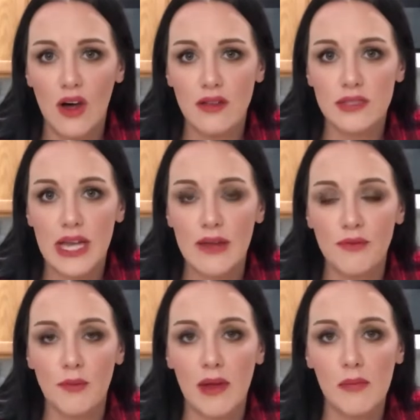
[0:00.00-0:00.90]
the time for
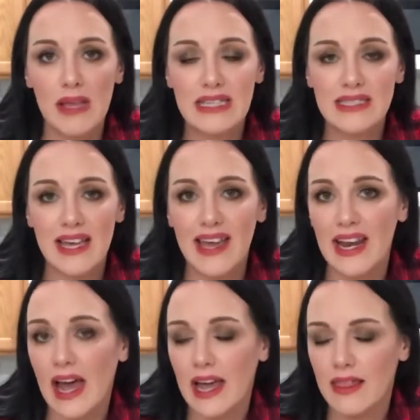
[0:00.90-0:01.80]
my pizza, and
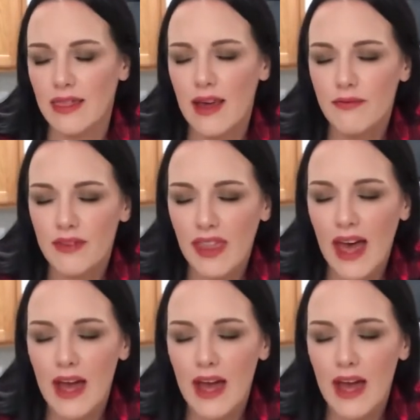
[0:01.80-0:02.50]
I loved that,